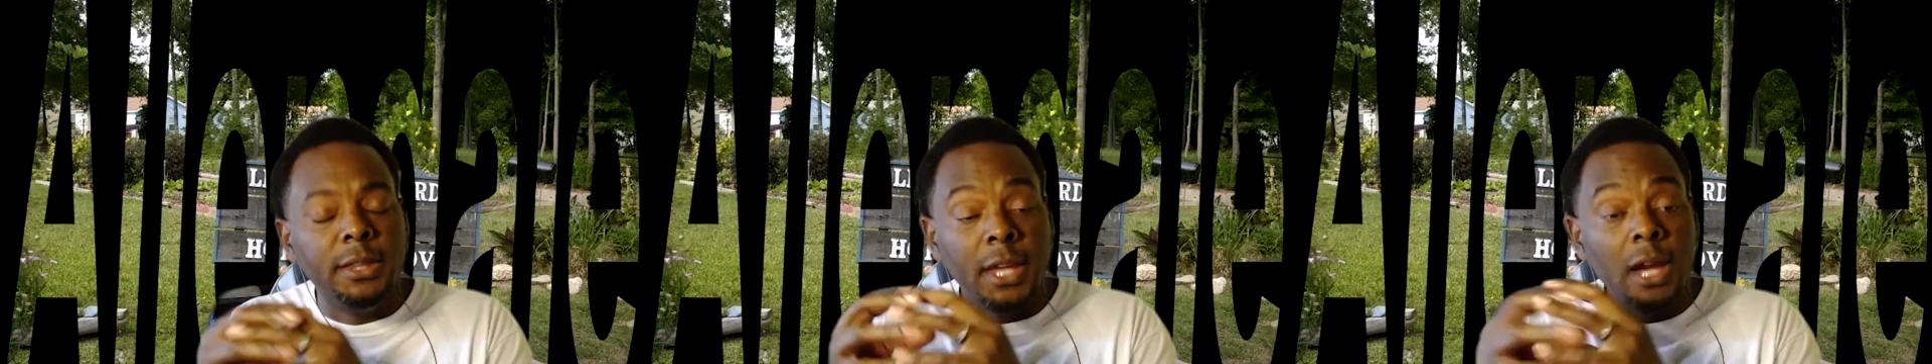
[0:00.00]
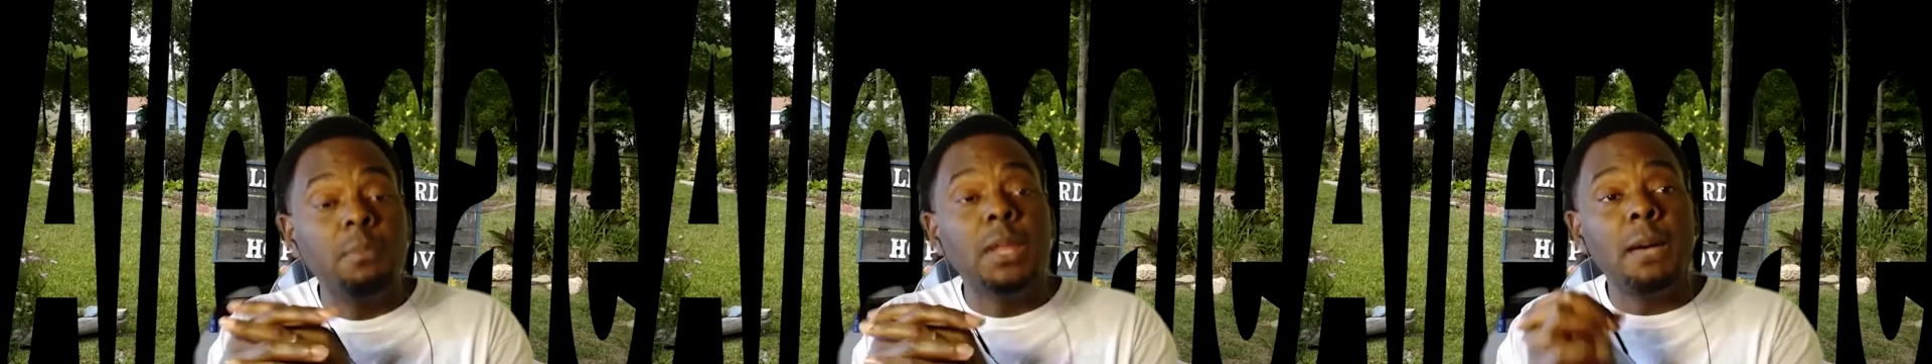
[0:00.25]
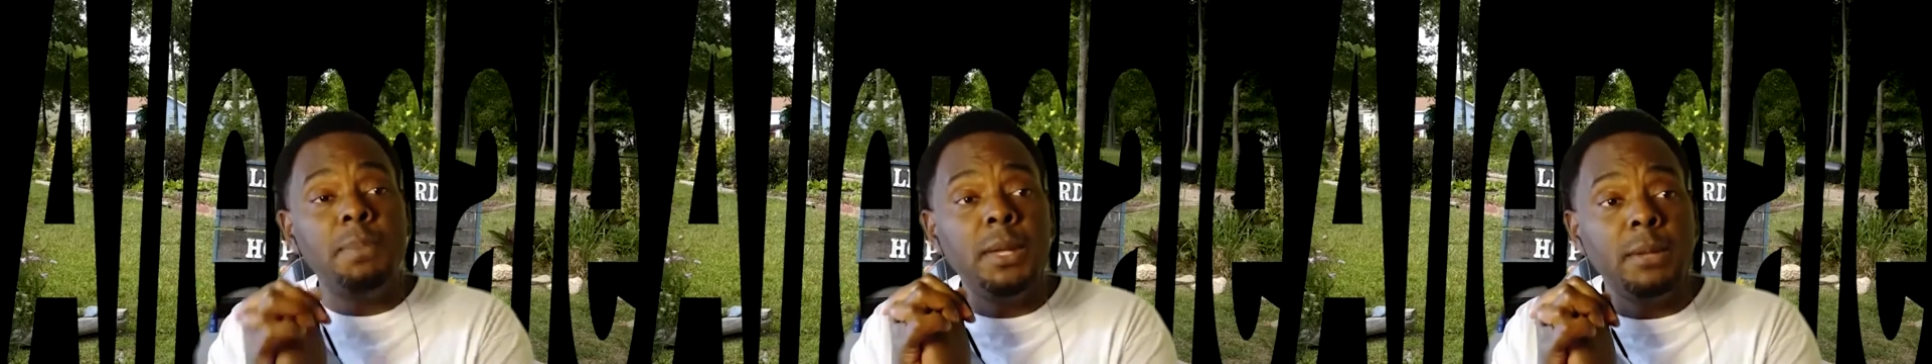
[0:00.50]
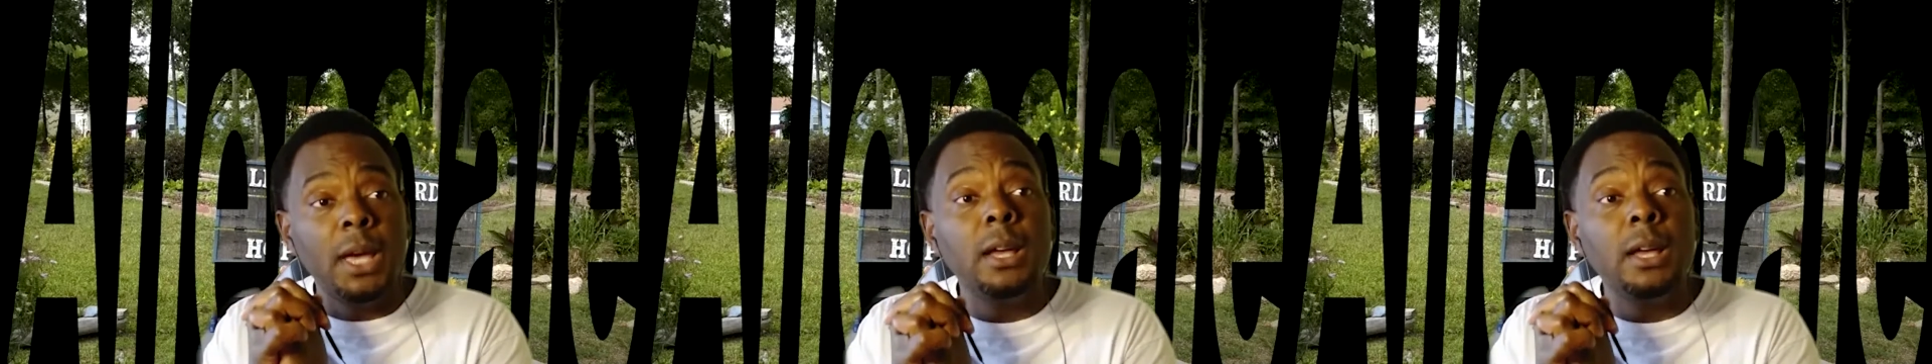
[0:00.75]
There are Black people,
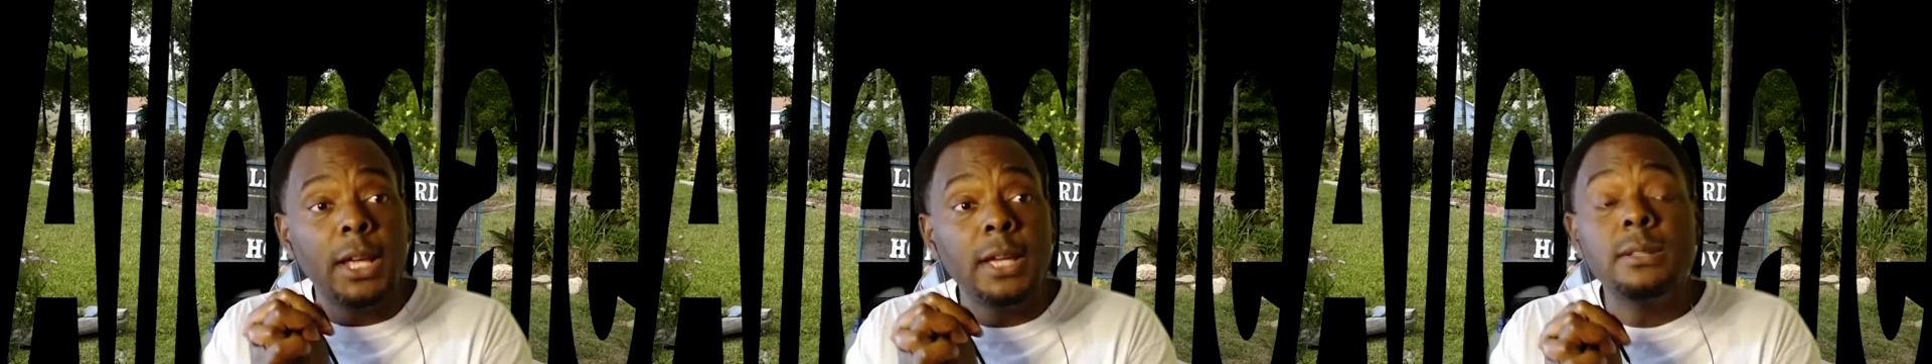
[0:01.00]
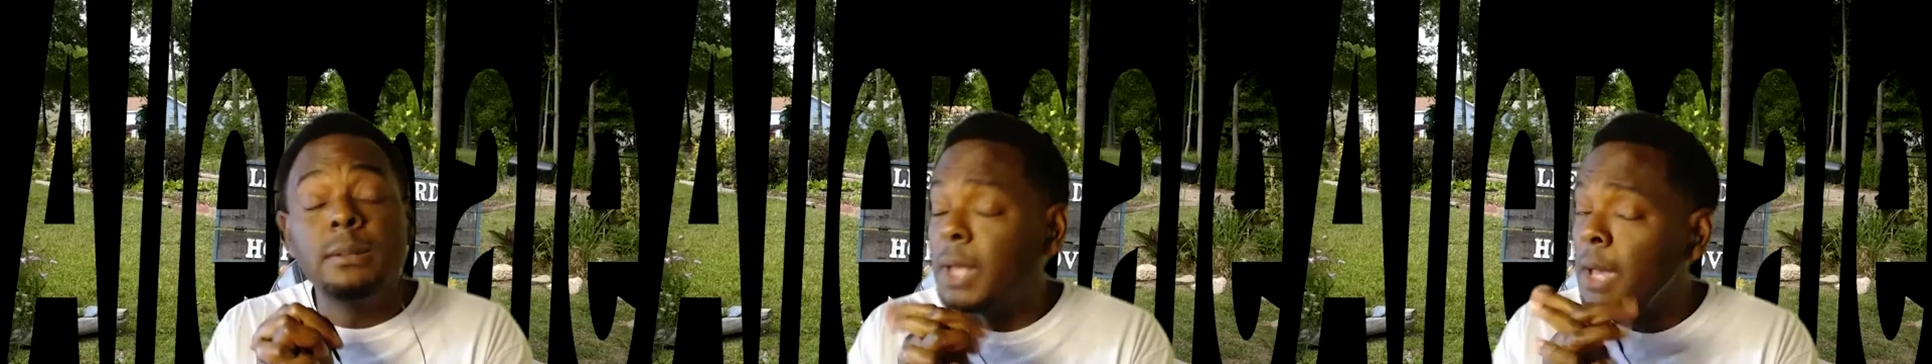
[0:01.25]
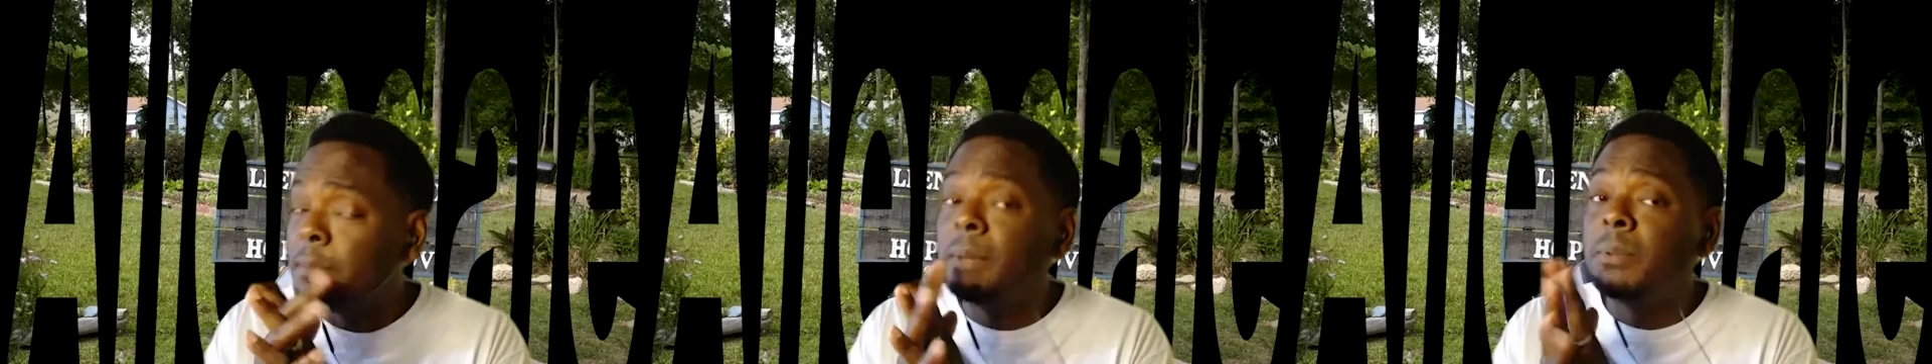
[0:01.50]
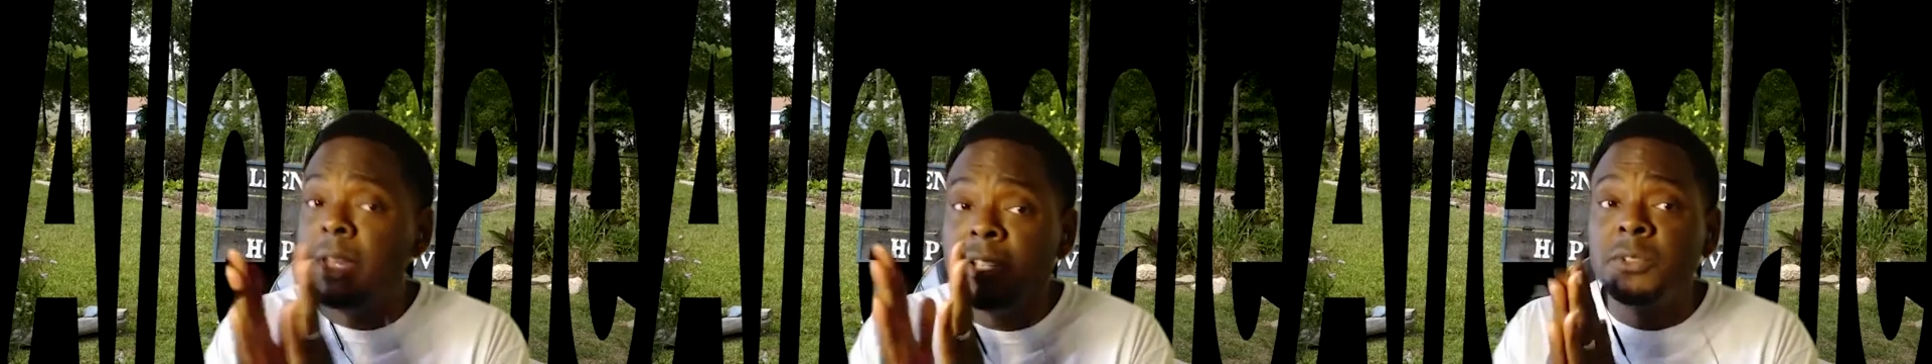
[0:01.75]
there's some Black people in